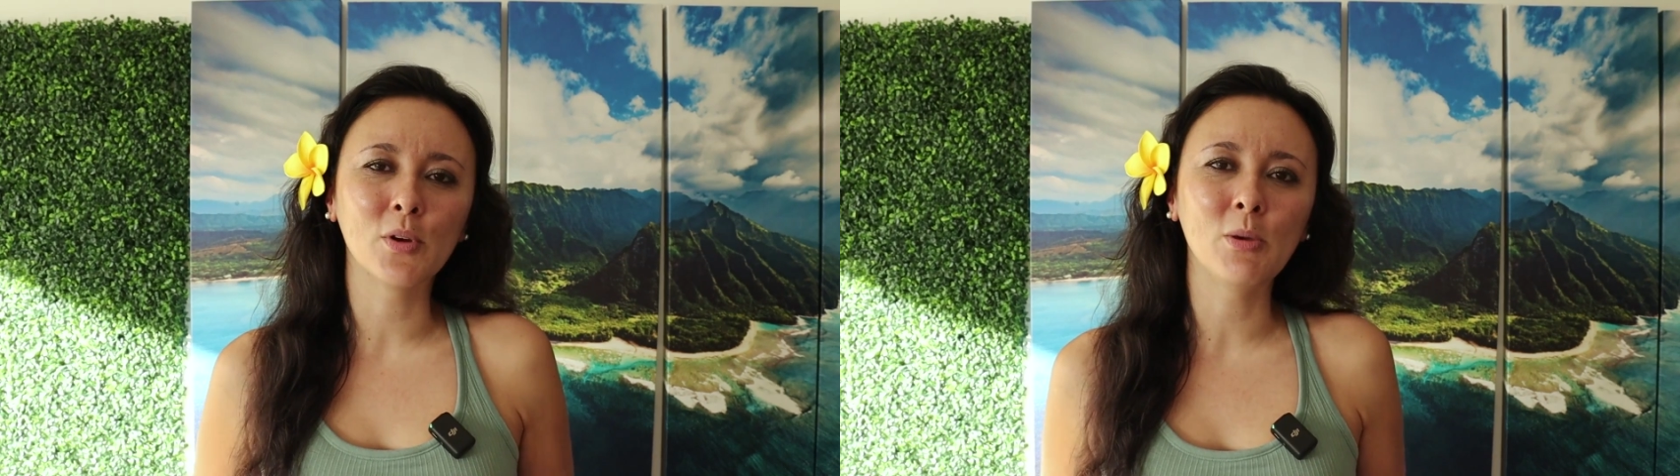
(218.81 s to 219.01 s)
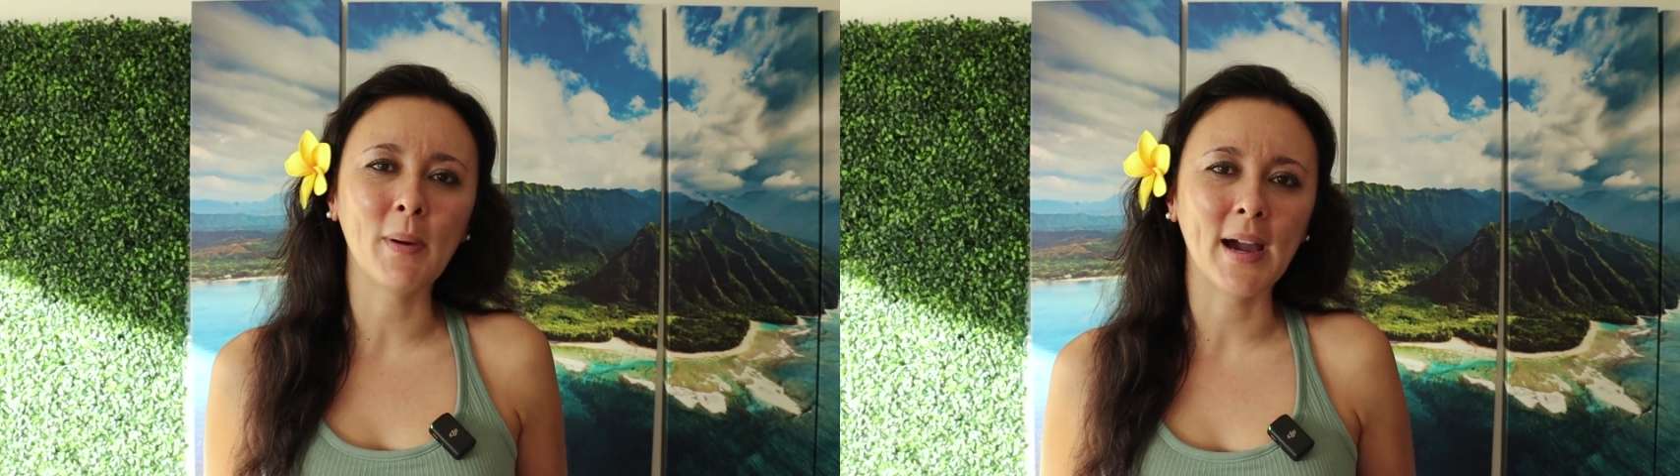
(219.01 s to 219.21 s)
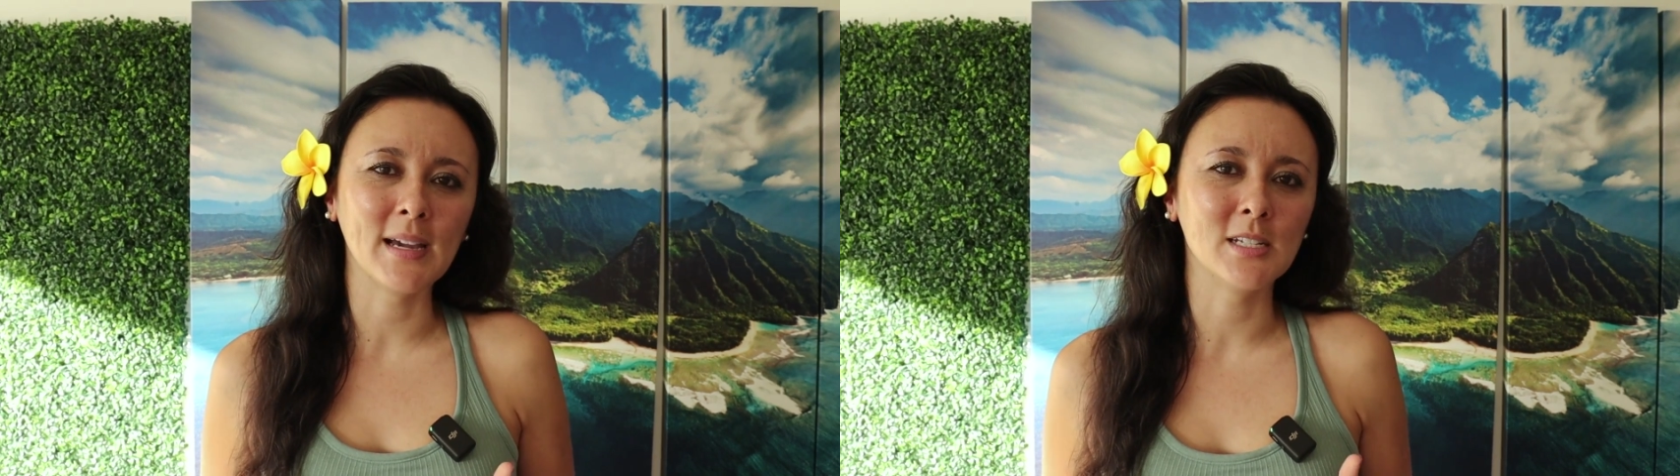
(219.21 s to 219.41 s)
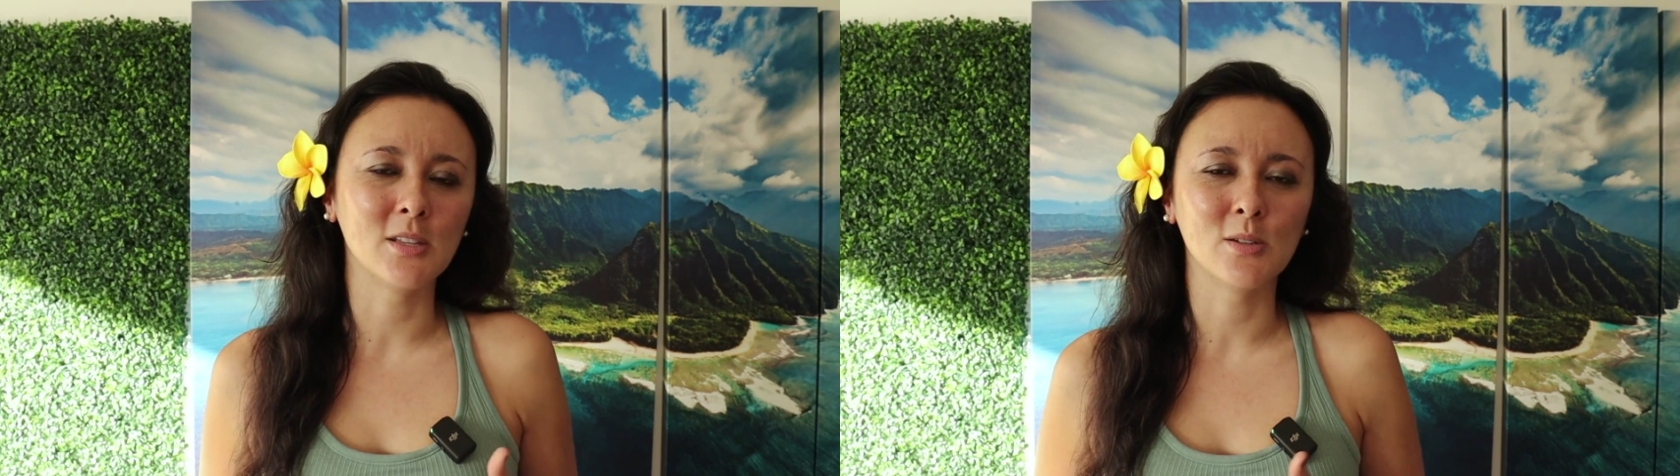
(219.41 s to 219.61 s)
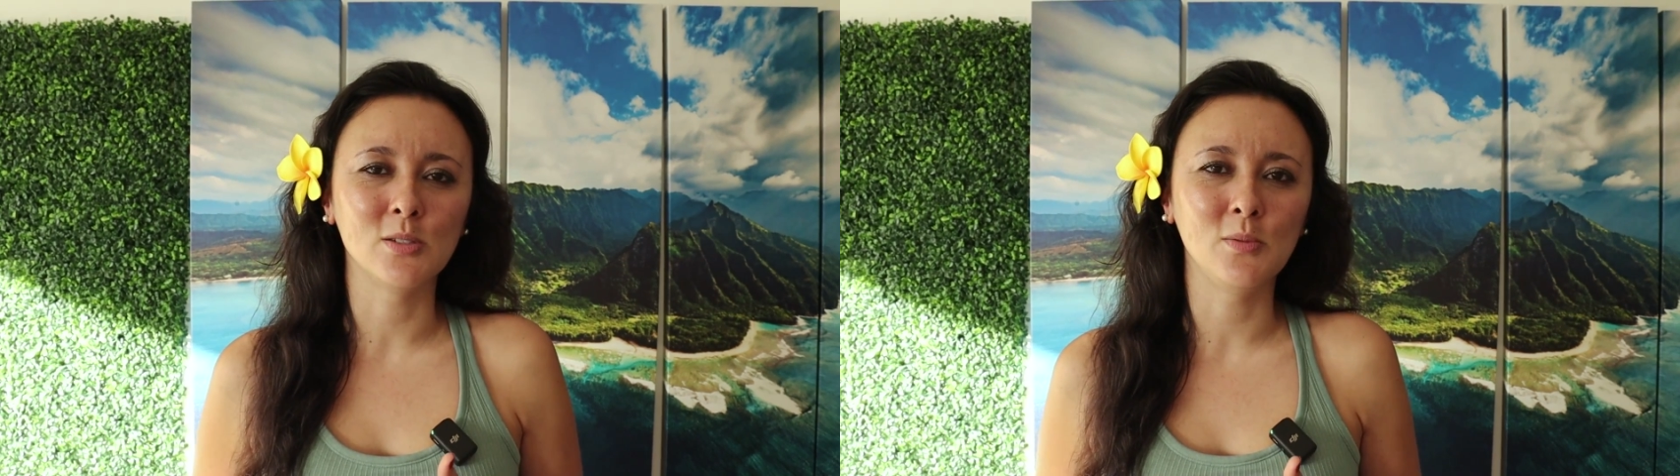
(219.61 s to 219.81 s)
you pack into
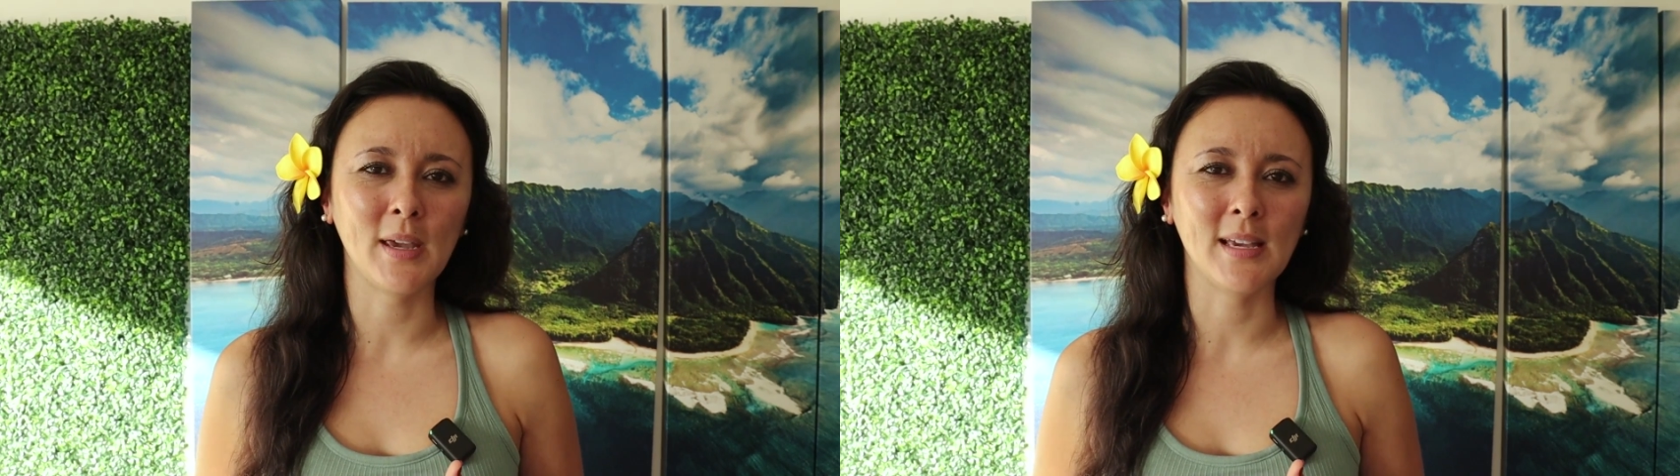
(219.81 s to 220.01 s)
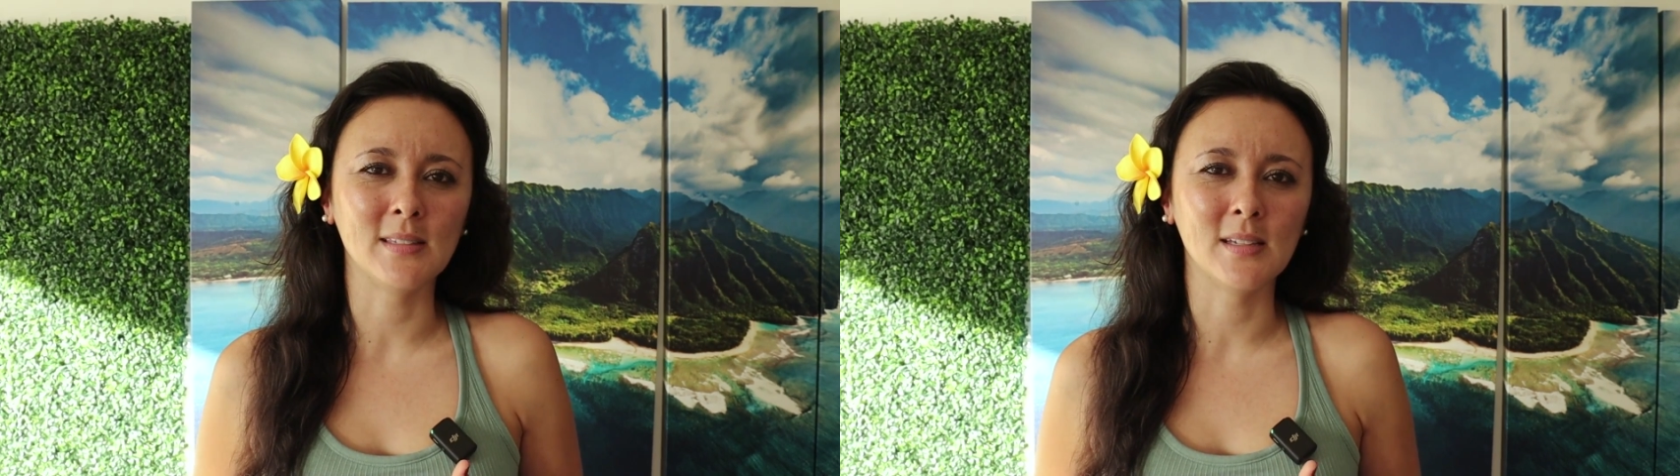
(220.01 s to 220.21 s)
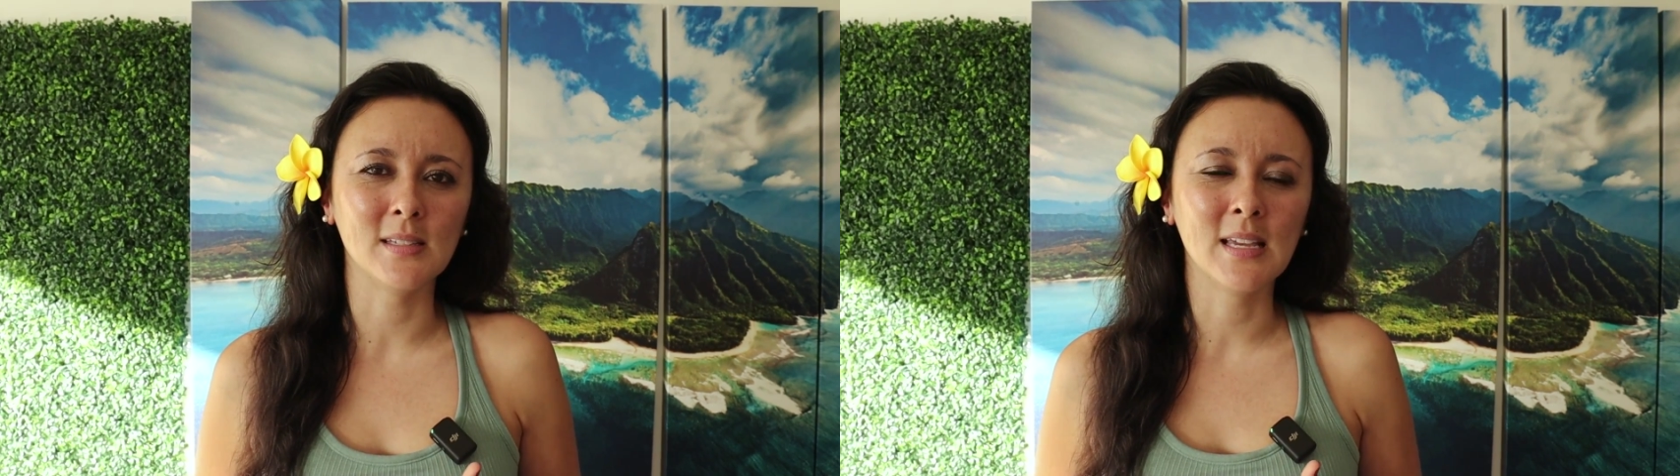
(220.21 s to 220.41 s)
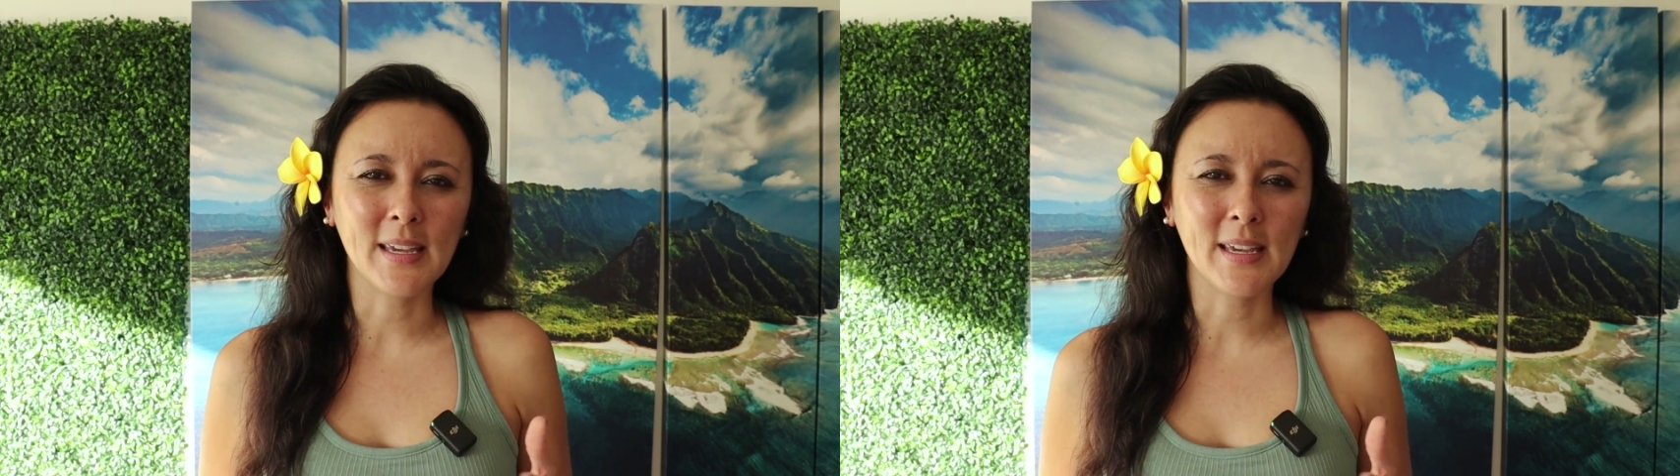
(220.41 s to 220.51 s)
those suitcases,